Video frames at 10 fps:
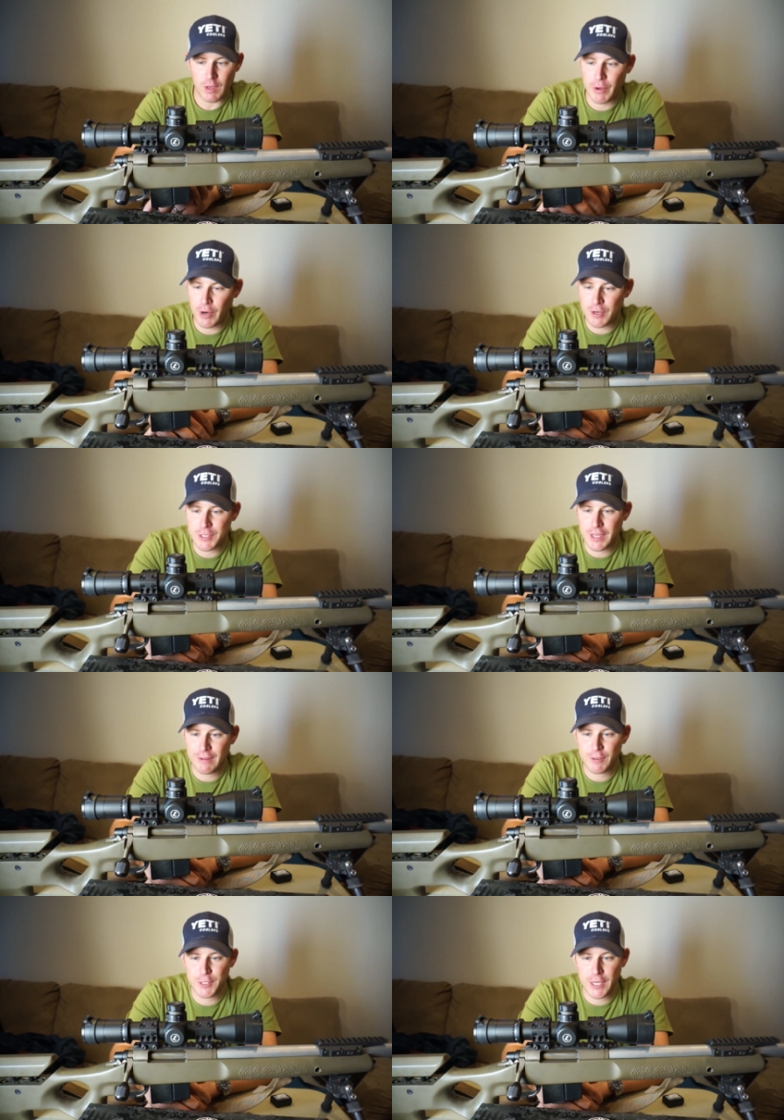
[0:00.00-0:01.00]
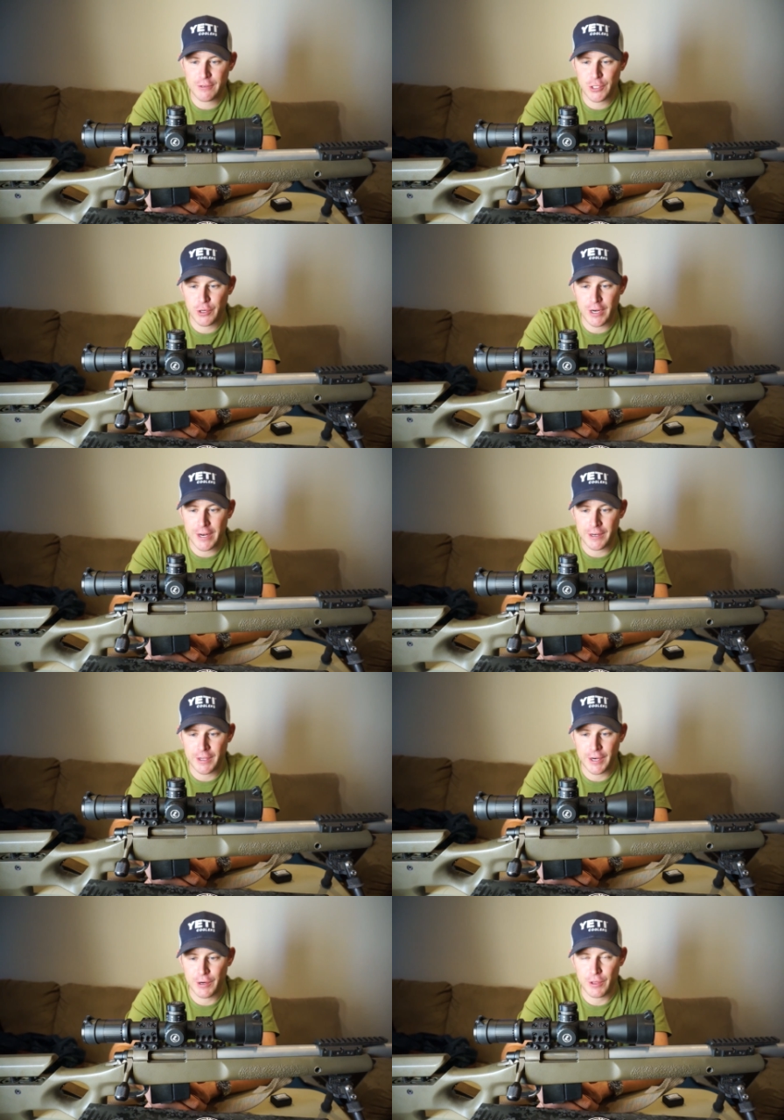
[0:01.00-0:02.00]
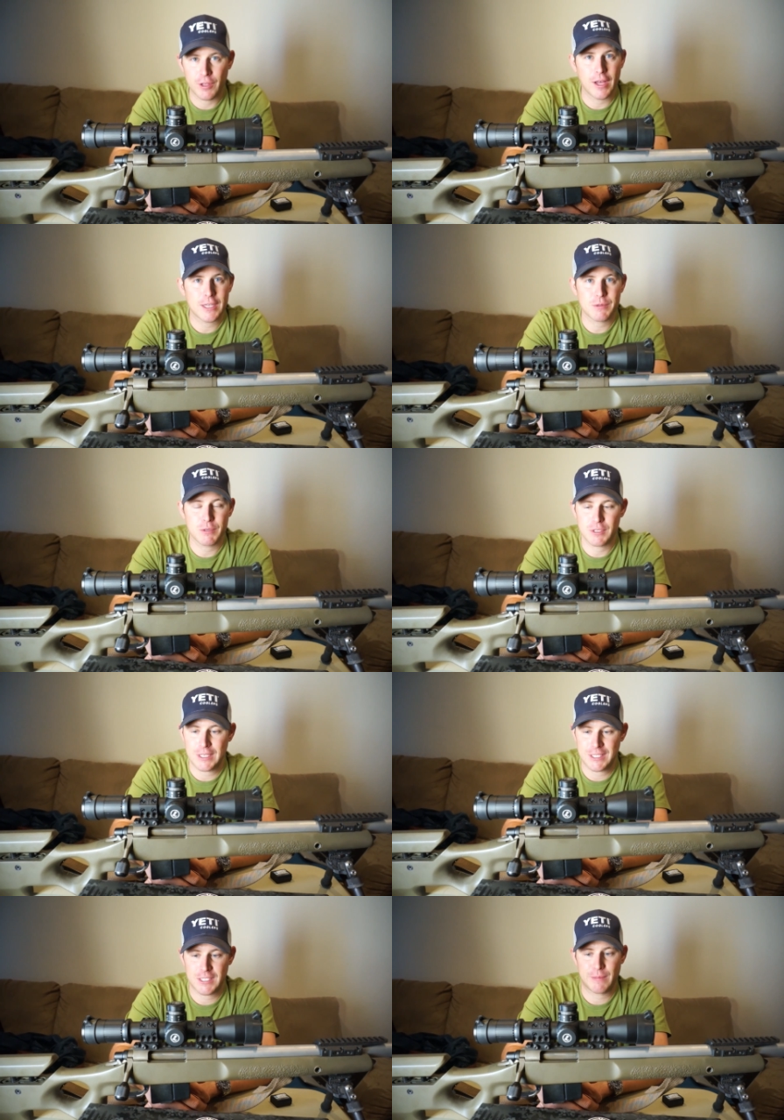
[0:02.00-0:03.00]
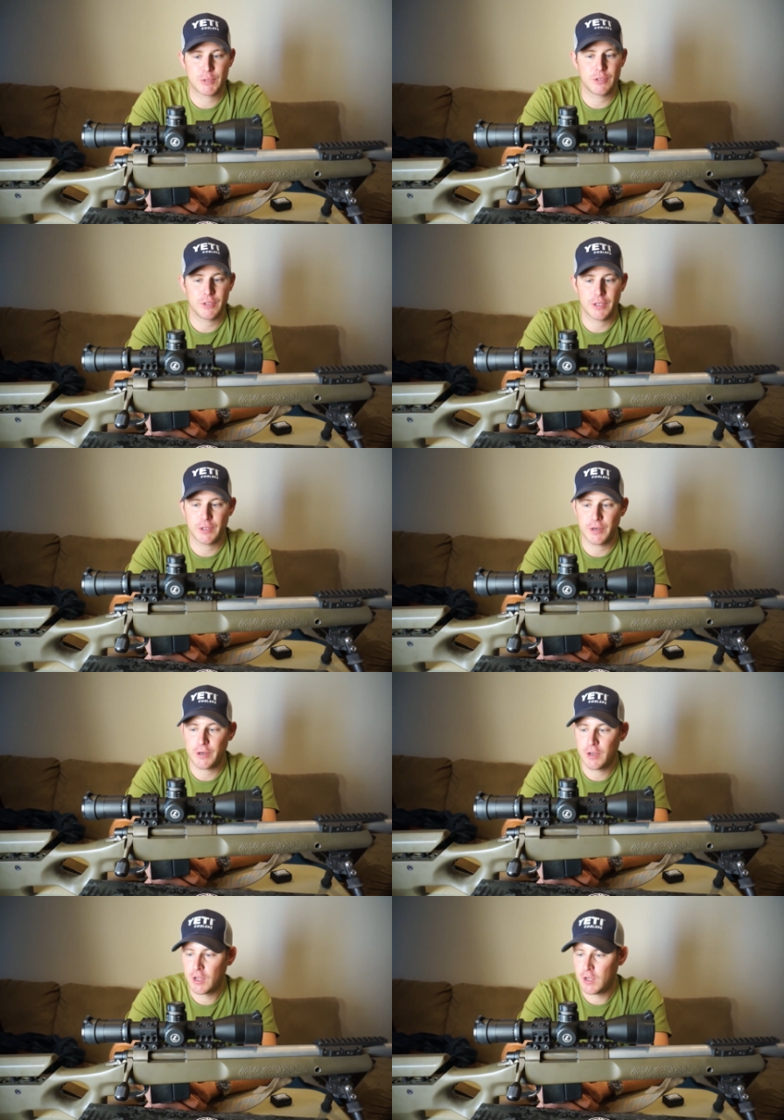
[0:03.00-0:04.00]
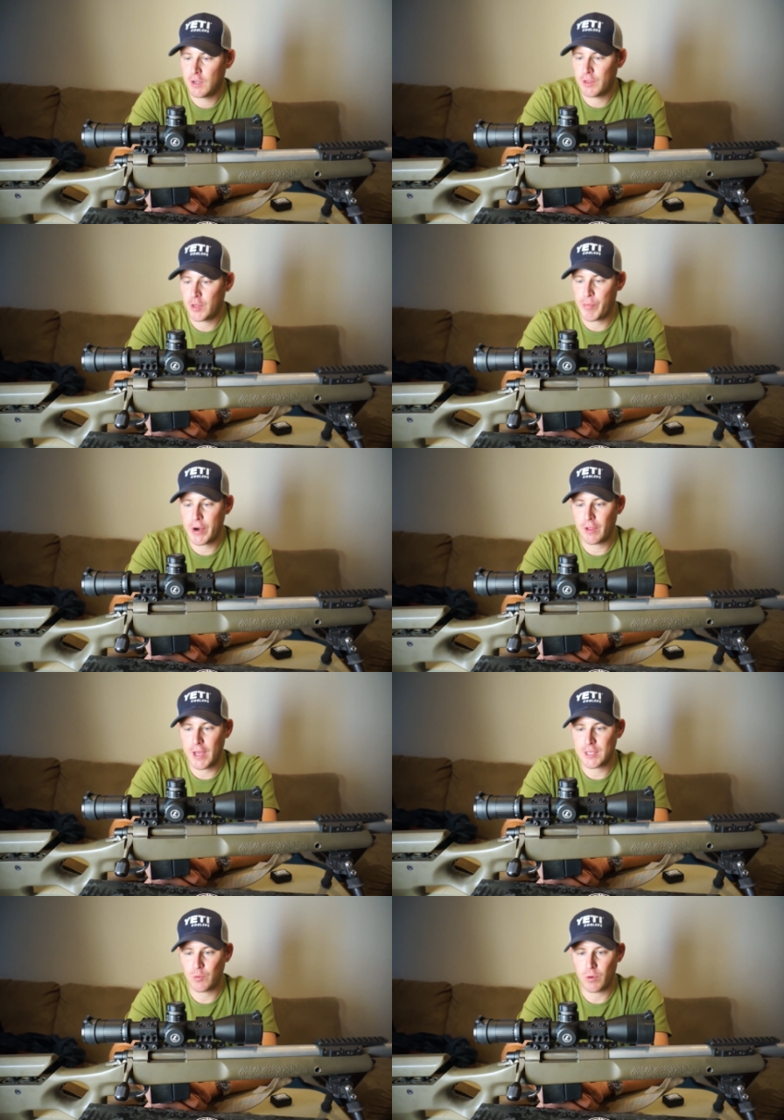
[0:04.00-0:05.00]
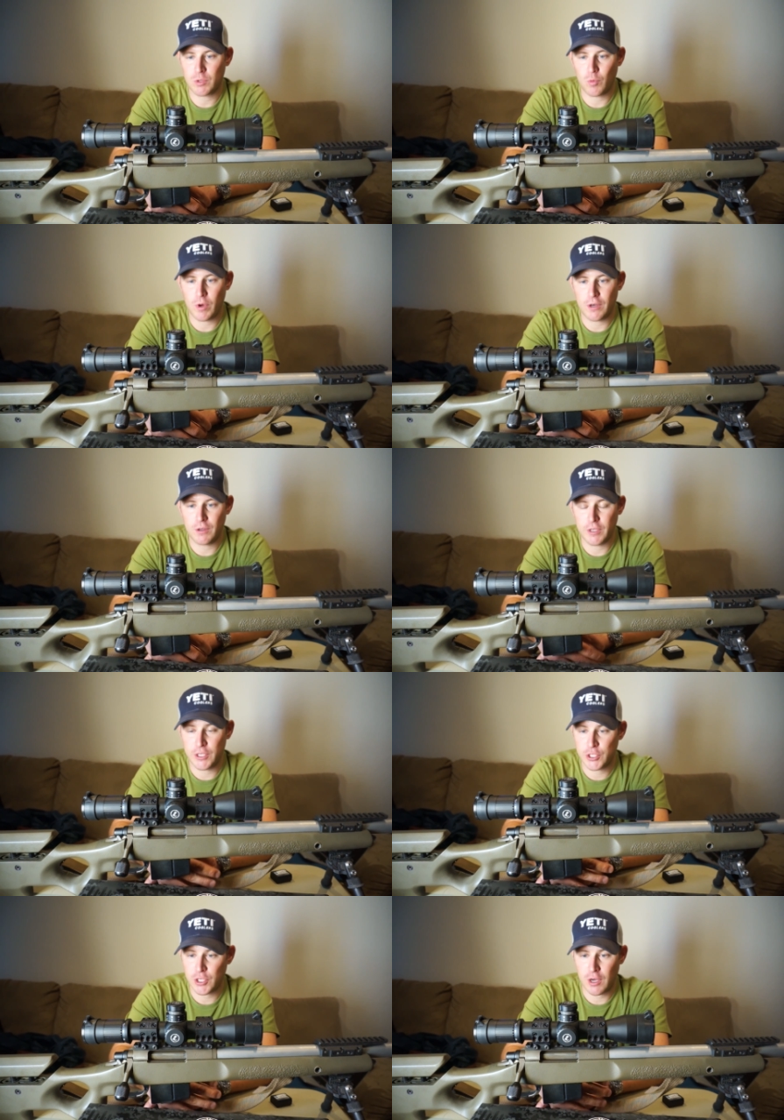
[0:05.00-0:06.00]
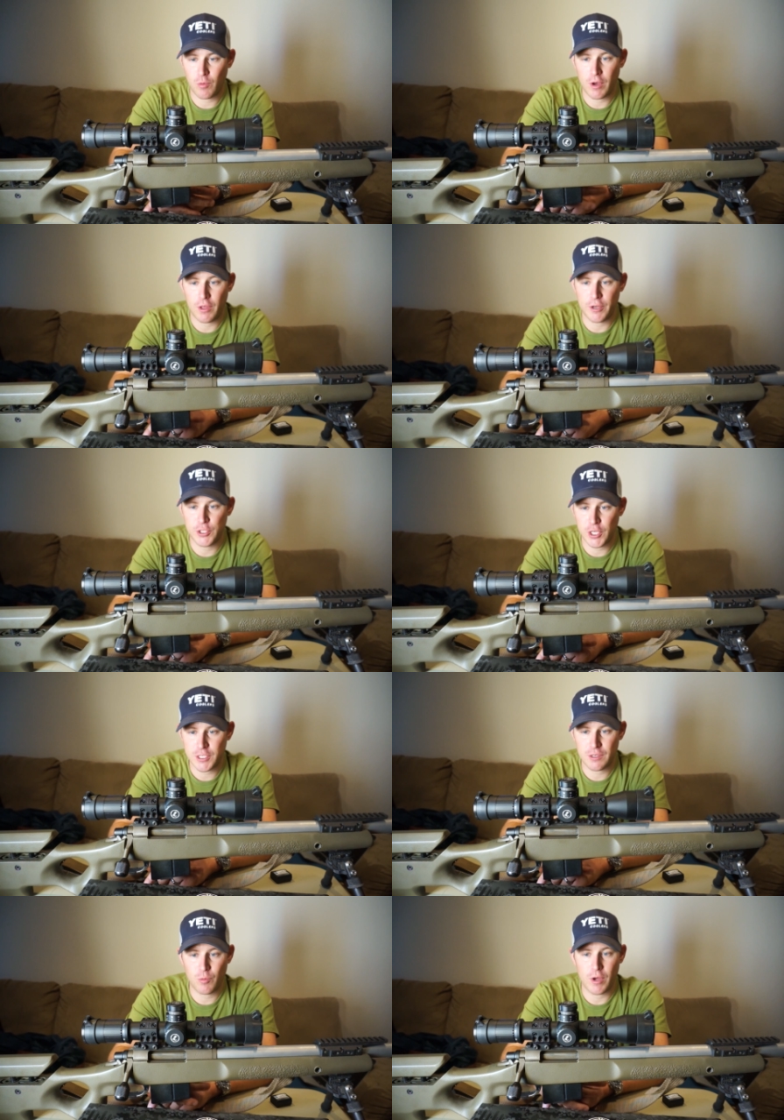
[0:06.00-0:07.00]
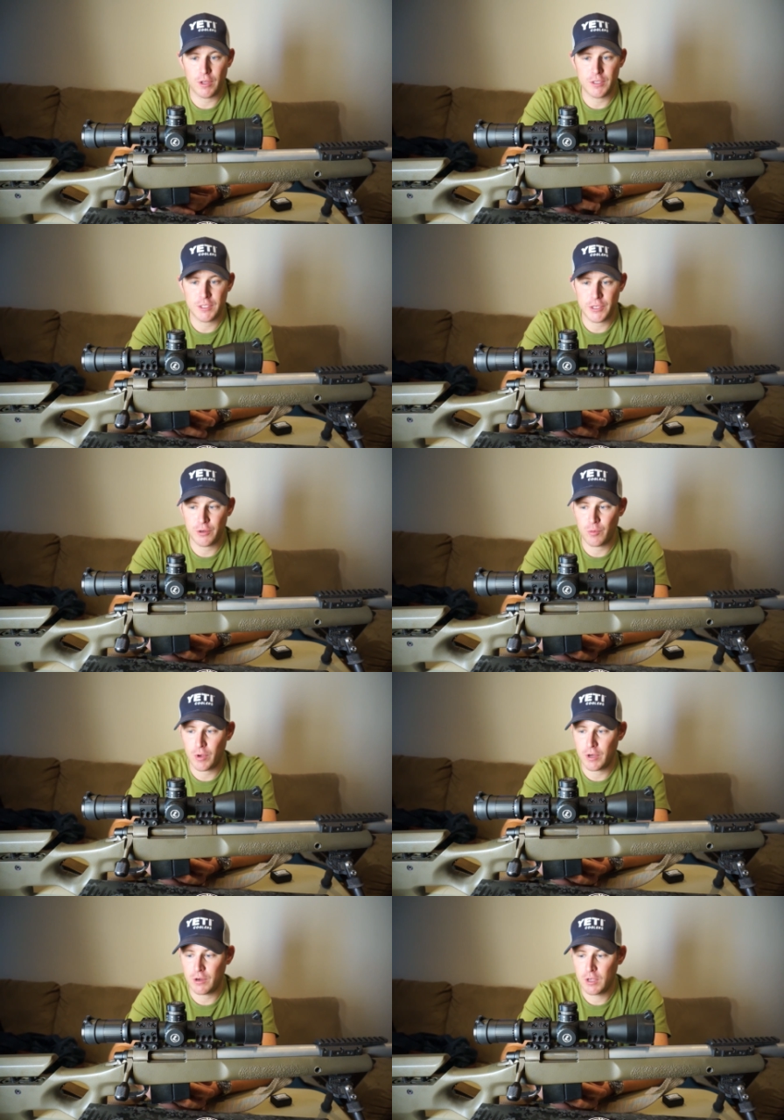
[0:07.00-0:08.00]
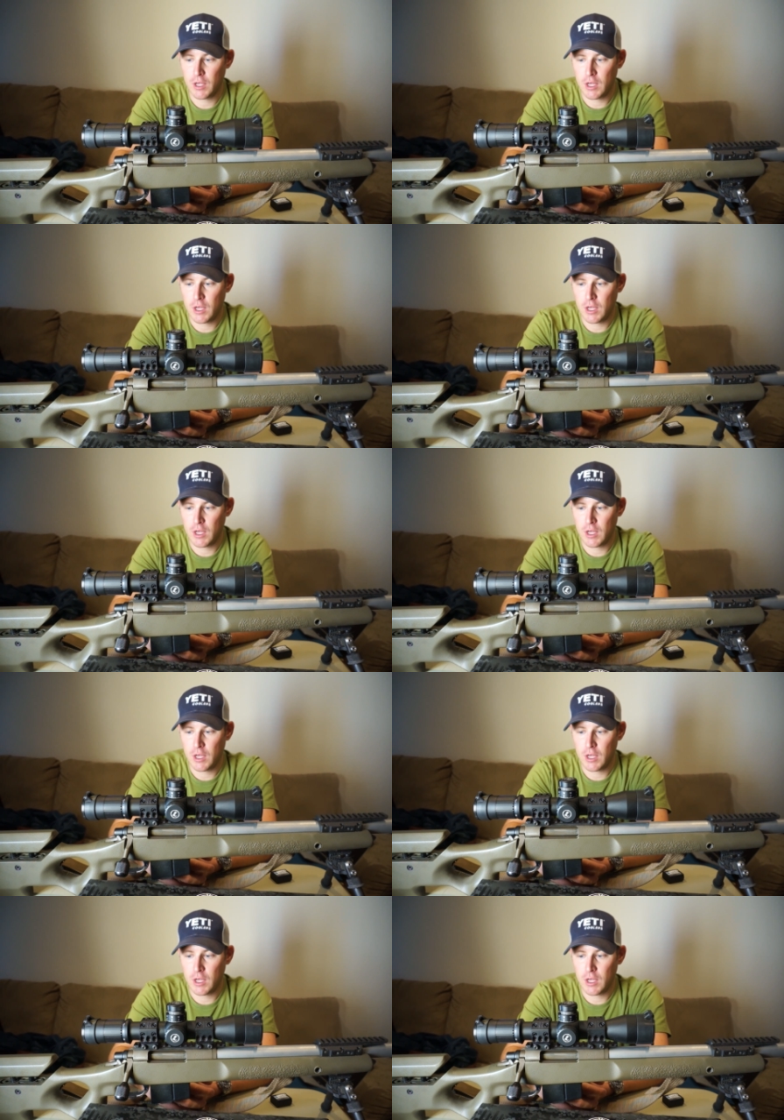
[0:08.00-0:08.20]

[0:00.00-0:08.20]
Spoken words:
But honestly, after a day of shooting, I didn't care. The glass was exceptionally clear. The parallax worked well. It shot well. It adjusted well. It zeroed well.